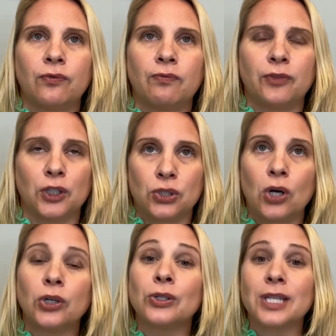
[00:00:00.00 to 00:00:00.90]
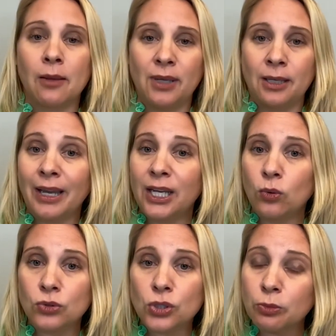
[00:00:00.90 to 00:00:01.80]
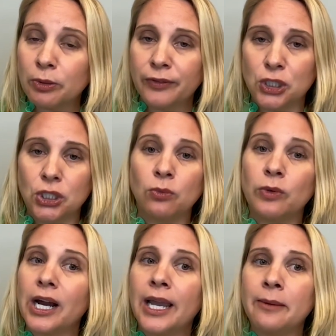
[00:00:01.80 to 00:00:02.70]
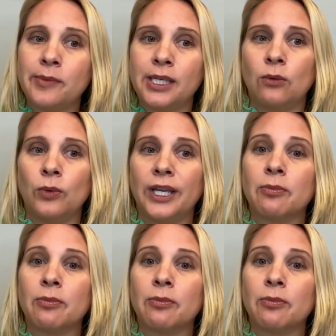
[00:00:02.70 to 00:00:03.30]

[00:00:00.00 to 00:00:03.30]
For starters, I'm in my own supervision where I meet with